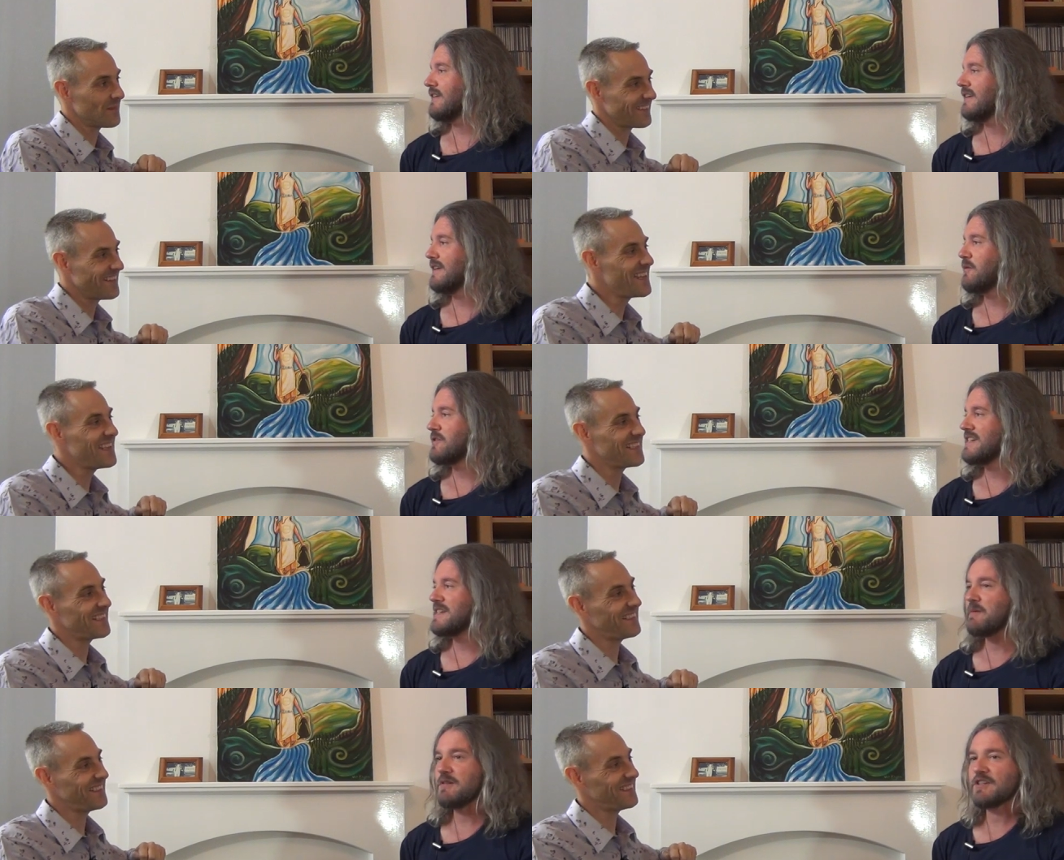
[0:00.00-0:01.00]
Speaker 1: the uh, the what's
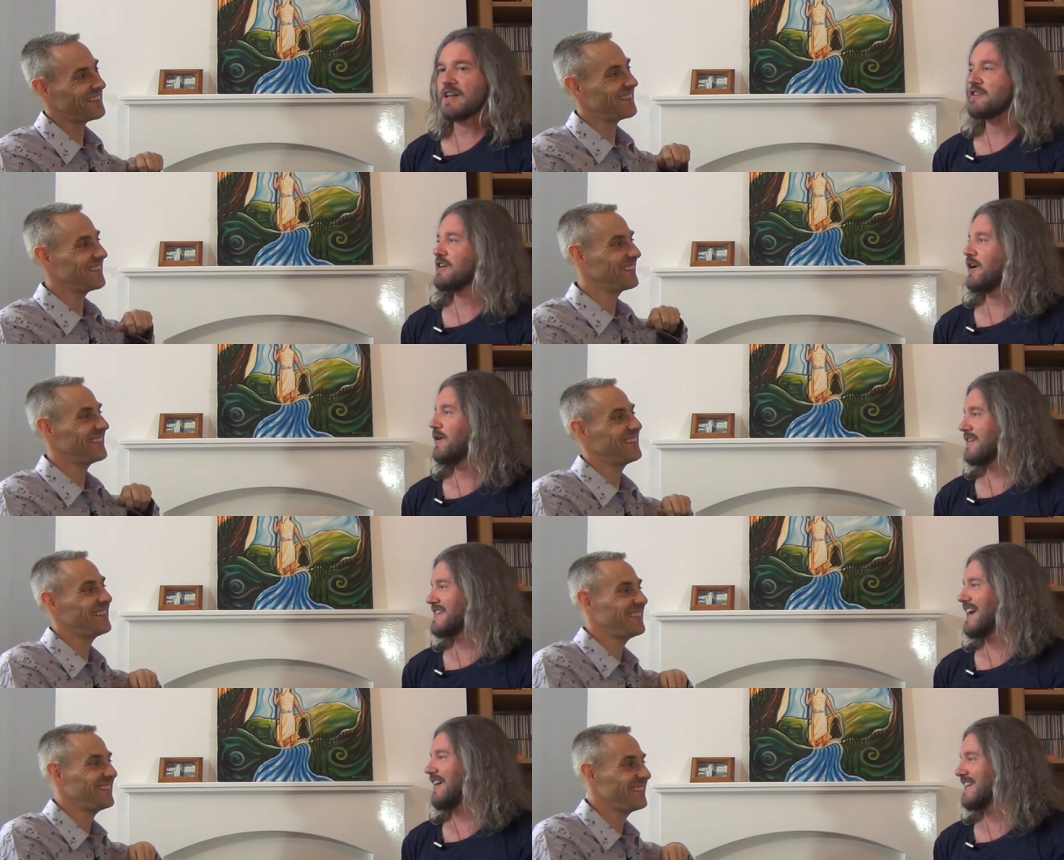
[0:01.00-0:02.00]
his name, Sacha
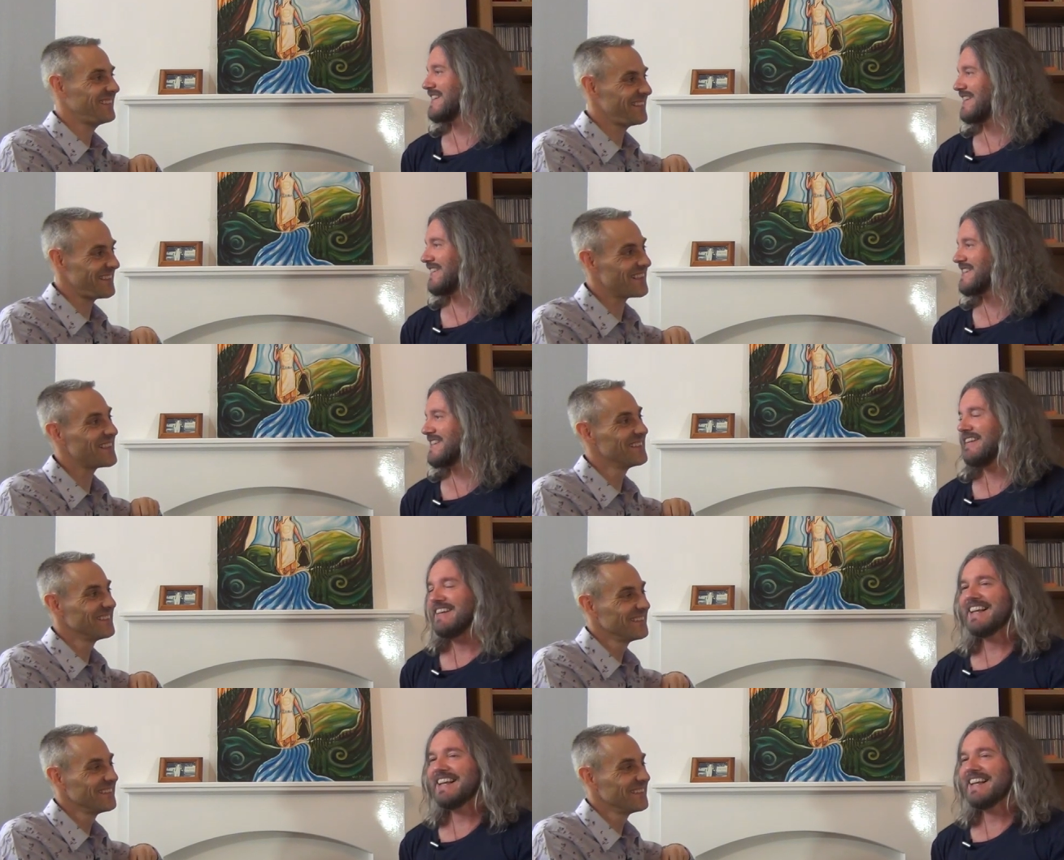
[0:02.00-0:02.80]
Cohen's character. Yeah.